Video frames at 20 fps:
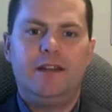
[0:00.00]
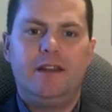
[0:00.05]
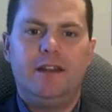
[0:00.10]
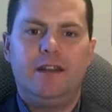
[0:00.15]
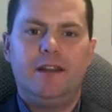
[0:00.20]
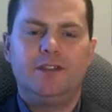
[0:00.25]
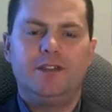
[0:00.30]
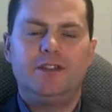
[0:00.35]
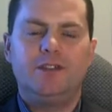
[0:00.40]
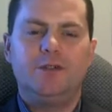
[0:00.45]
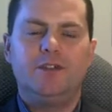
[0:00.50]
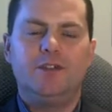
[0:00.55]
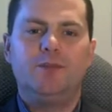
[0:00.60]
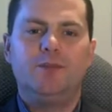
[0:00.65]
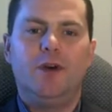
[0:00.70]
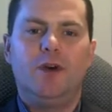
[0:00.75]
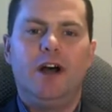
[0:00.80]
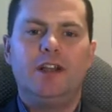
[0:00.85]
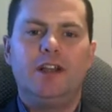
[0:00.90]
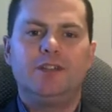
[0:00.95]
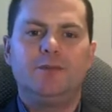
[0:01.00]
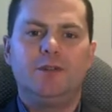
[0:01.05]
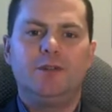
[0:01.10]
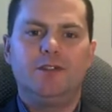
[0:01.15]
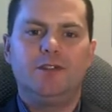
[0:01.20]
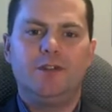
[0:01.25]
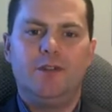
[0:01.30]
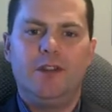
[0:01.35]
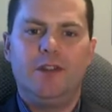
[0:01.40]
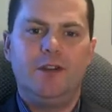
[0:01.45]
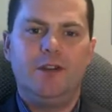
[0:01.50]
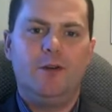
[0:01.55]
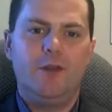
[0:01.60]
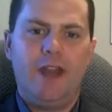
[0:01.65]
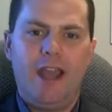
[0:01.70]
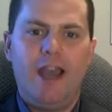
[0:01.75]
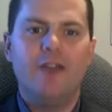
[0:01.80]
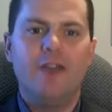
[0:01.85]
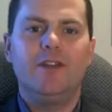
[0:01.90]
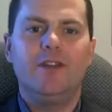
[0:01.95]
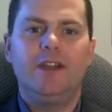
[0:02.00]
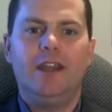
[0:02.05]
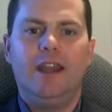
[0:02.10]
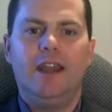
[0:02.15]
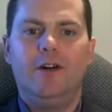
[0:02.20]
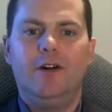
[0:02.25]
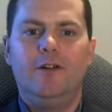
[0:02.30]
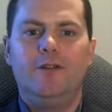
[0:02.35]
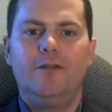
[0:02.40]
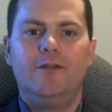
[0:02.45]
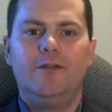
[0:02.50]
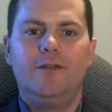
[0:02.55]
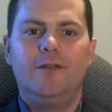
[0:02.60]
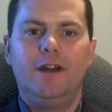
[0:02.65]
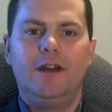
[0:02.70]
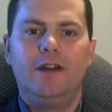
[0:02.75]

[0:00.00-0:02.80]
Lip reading: as soon as possible, so they don't have any health